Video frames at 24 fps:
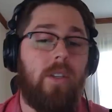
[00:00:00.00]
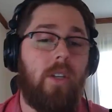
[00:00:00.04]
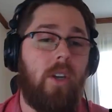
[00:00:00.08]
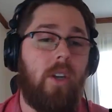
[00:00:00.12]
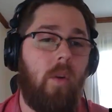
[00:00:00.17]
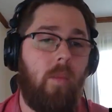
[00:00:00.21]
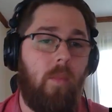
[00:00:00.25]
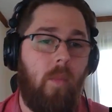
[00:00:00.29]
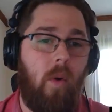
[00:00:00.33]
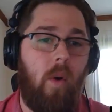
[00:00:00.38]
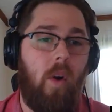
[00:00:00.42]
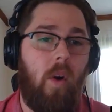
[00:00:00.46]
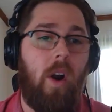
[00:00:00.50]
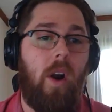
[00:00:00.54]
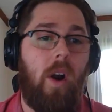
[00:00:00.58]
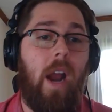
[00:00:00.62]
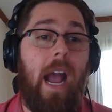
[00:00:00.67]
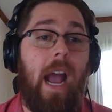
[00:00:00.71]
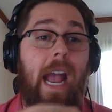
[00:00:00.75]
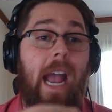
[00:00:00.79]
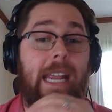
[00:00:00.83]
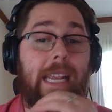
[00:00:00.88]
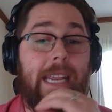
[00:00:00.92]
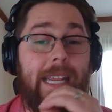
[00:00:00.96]
know more.
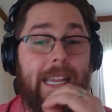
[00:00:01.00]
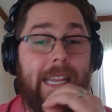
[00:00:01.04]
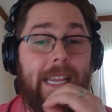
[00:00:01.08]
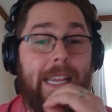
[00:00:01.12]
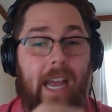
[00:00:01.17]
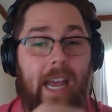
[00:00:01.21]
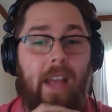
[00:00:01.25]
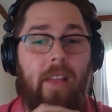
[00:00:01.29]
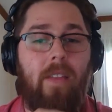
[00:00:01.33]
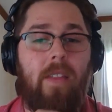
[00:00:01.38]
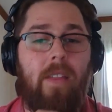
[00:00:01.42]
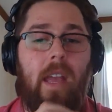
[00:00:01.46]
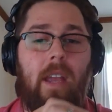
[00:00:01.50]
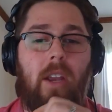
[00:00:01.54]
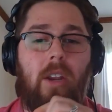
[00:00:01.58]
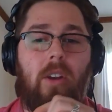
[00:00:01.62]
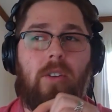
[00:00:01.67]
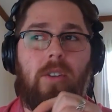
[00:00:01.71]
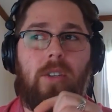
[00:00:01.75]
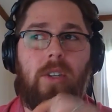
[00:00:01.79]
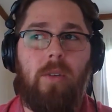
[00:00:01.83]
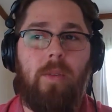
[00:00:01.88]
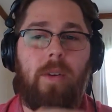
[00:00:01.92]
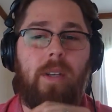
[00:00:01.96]
I get that you're
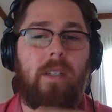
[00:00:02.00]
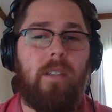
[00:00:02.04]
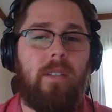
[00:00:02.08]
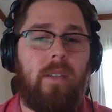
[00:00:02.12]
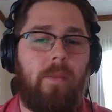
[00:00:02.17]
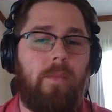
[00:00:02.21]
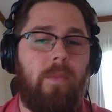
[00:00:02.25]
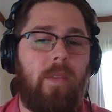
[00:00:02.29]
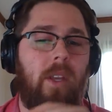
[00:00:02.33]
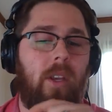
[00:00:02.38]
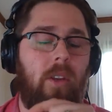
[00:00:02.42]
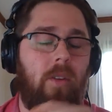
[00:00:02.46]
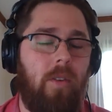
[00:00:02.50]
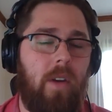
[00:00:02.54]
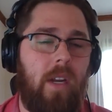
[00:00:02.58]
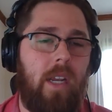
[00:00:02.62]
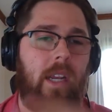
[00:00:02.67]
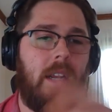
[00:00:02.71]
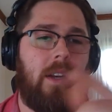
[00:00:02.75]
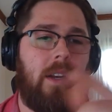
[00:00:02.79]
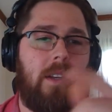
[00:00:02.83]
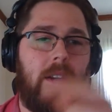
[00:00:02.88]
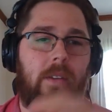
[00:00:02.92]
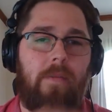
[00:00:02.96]
doing something
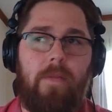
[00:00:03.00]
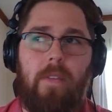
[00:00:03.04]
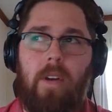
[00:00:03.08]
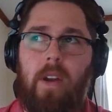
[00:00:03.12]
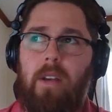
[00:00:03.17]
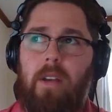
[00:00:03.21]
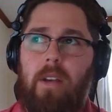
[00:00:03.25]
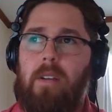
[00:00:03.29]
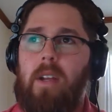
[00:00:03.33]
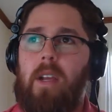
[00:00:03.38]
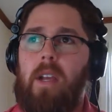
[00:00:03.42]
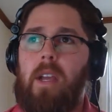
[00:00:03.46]
unique and different.